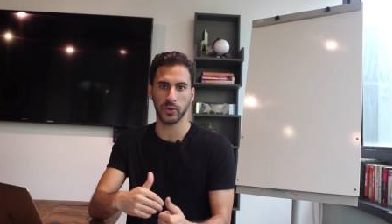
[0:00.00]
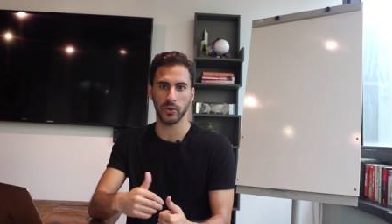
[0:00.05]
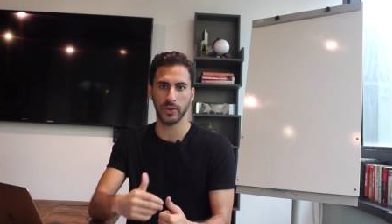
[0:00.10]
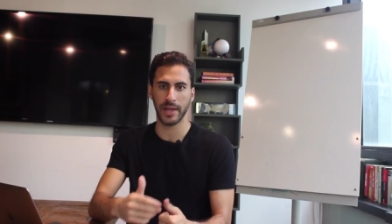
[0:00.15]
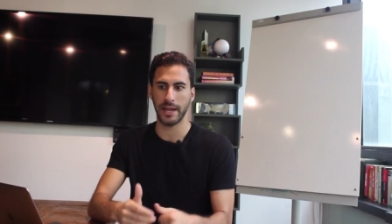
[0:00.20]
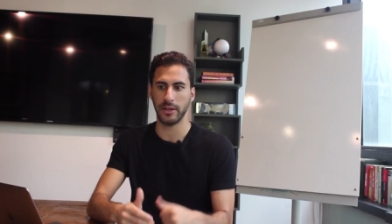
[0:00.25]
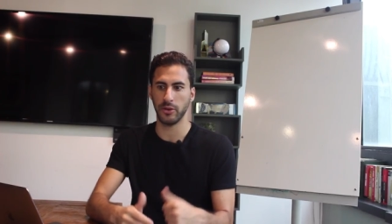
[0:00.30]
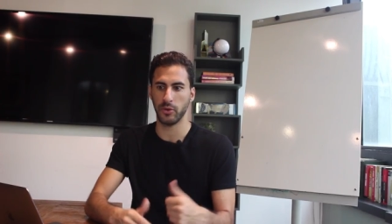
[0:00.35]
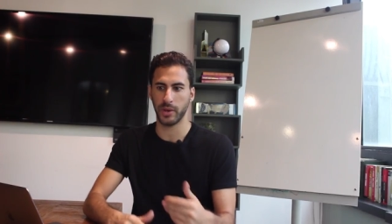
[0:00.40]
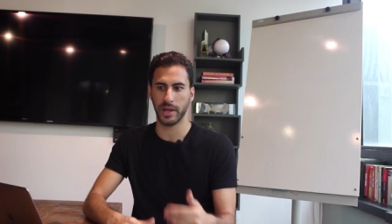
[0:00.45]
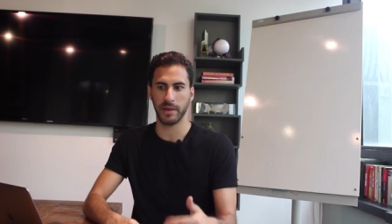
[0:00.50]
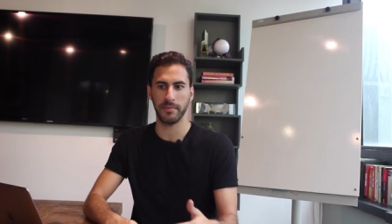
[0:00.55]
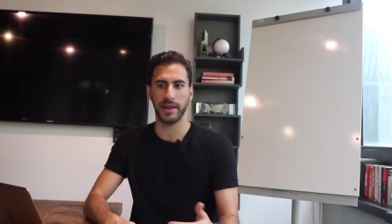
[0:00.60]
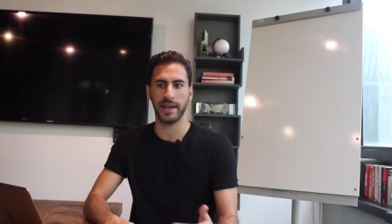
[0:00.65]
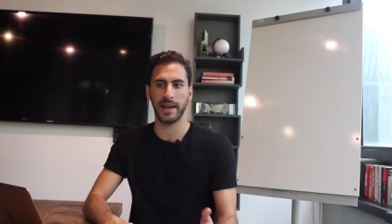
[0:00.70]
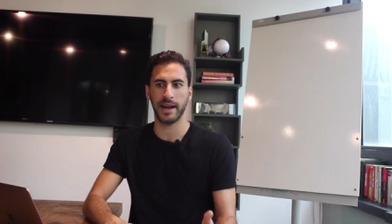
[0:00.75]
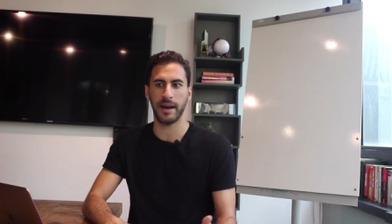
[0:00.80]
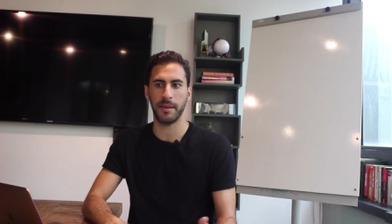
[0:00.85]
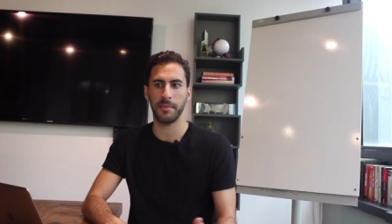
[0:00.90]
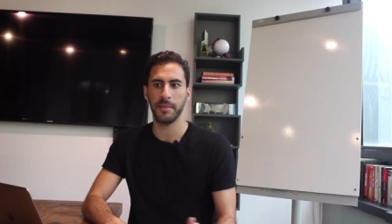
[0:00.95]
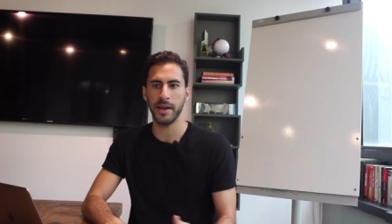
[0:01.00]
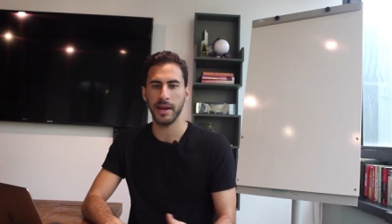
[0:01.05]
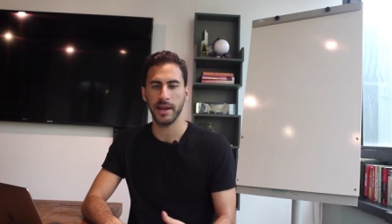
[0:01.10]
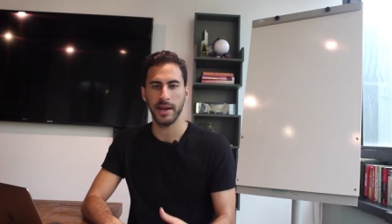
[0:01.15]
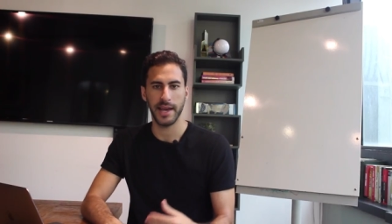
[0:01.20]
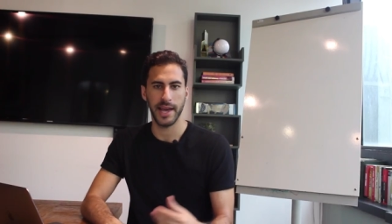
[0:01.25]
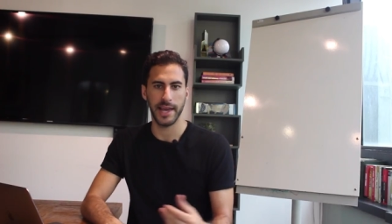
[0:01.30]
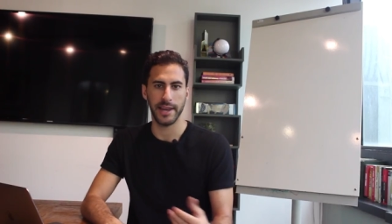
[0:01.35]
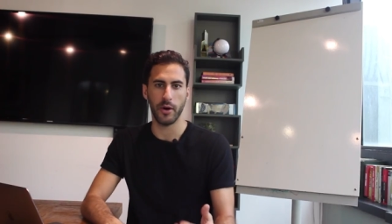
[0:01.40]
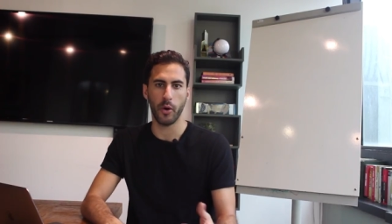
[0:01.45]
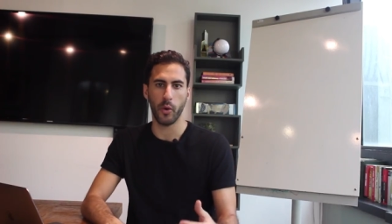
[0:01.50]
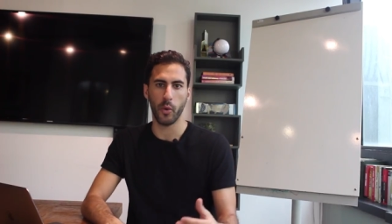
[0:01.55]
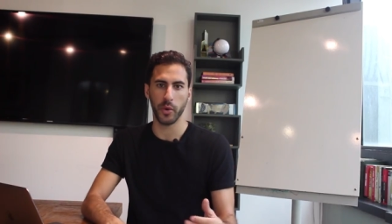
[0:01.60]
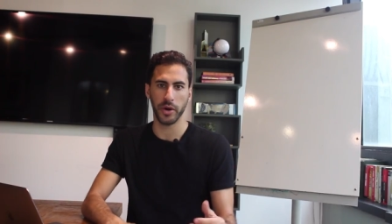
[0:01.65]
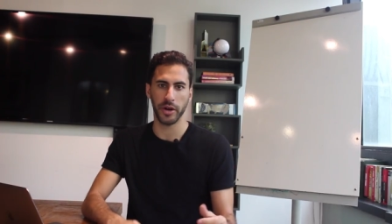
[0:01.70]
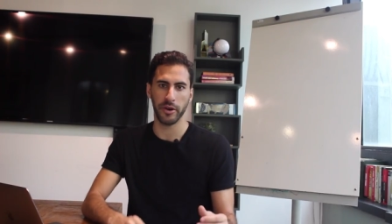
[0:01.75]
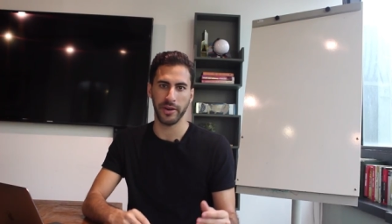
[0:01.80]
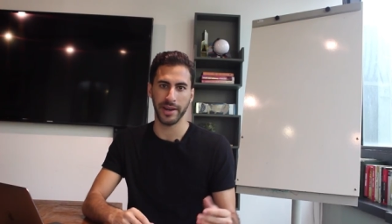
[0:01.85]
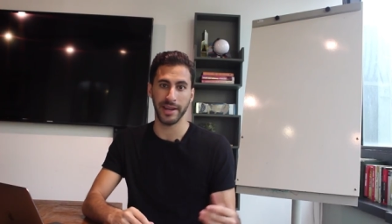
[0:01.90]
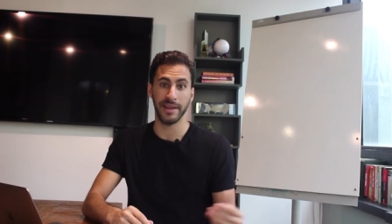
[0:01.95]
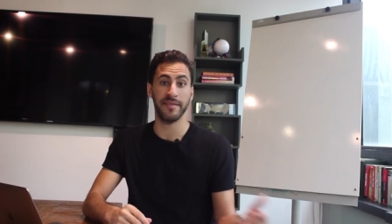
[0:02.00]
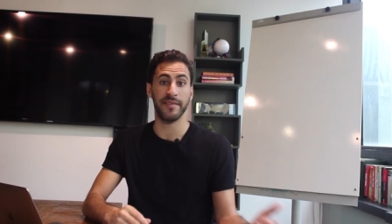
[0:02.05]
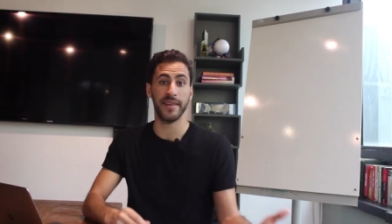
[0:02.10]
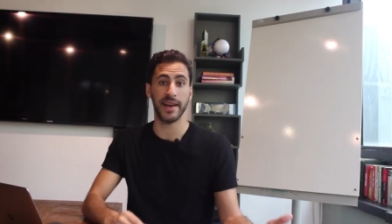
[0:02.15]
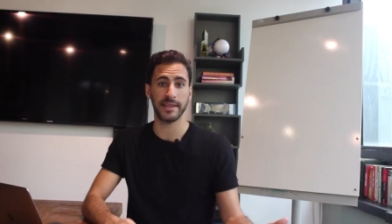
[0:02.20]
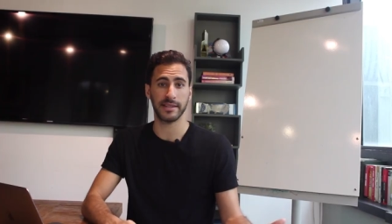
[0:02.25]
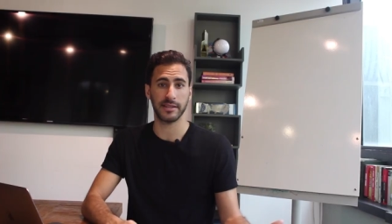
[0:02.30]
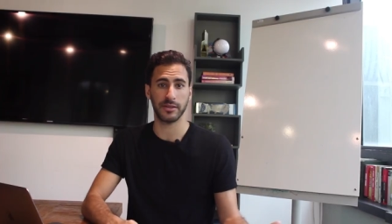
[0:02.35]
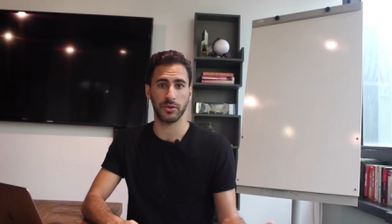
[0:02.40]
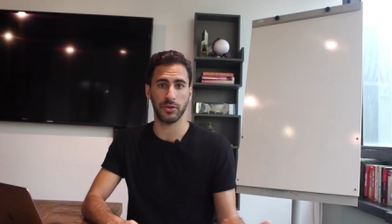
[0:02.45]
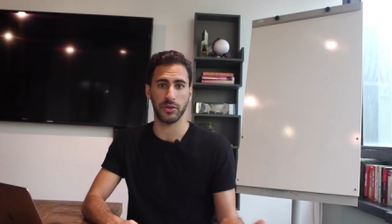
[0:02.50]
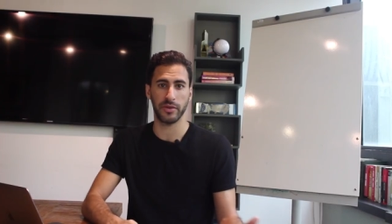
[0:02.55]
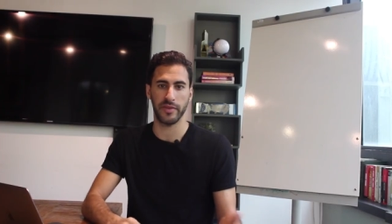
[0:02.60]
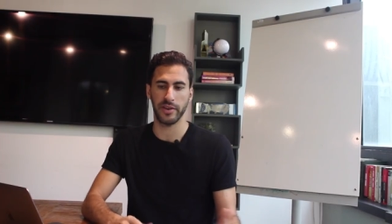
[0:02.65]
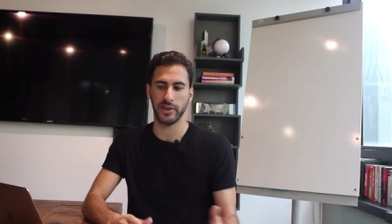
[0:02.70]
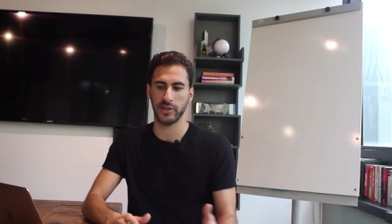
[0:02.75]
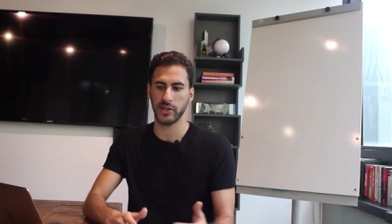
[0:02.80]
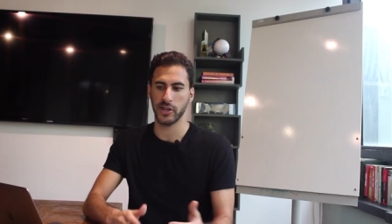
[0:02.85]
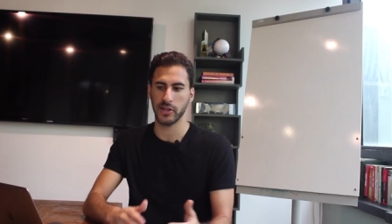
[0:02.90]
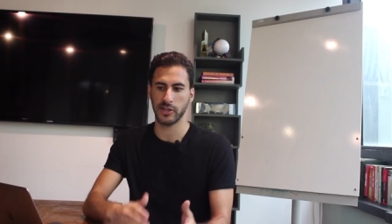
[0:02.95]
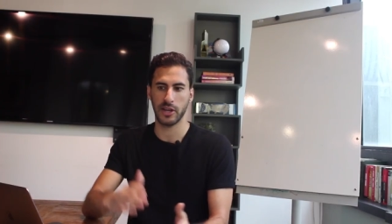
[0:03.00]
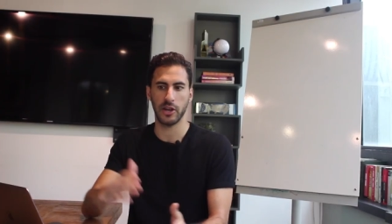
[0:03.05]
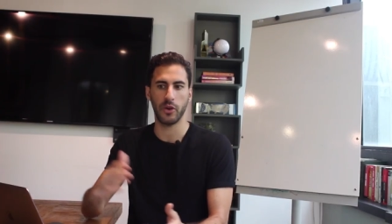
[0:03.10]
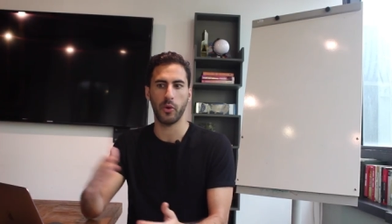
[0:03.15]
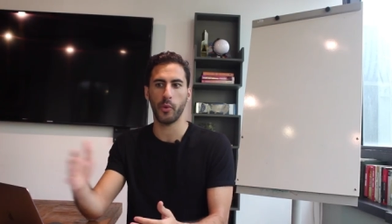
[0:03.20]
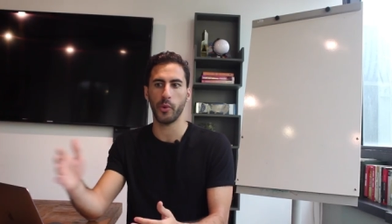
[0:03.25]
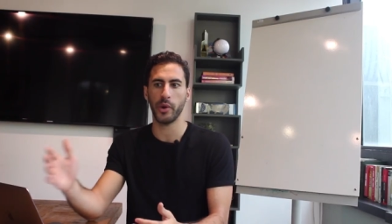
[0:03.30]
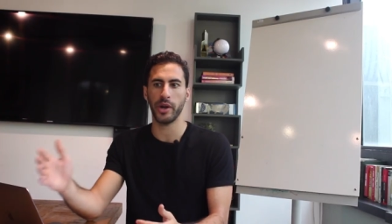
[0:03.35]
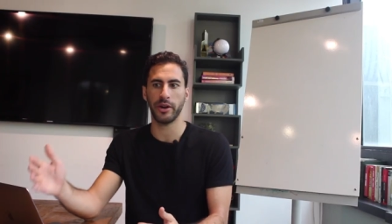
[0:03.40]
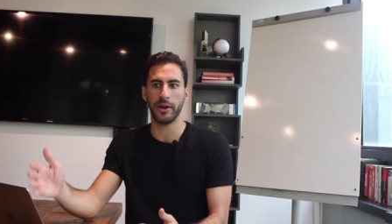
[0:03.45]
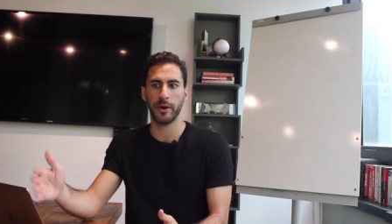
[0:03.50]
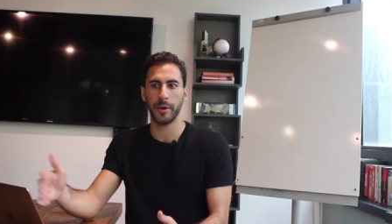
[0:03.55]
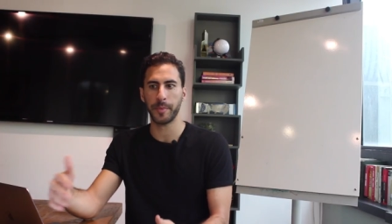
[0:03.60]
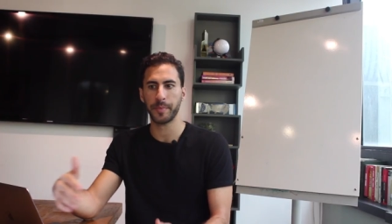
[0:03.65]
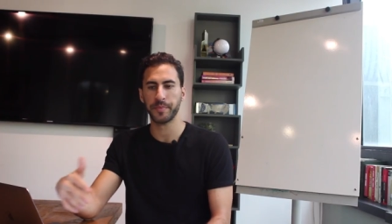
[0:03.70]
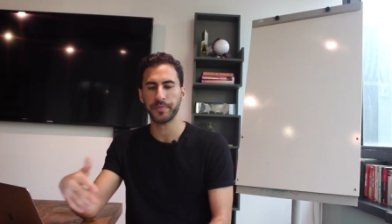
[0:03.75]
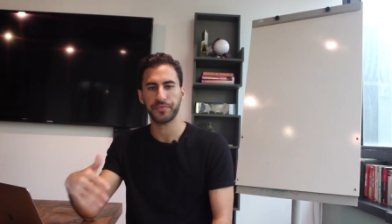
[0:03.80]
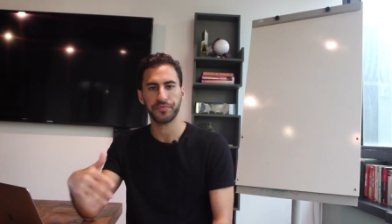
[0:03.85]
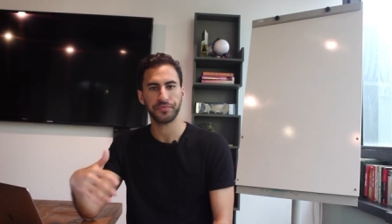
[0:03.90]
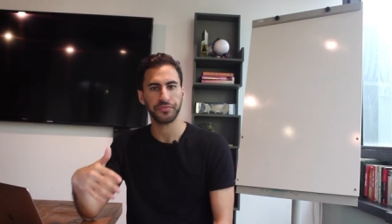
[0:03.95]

So then you can become an owner investor versus an owner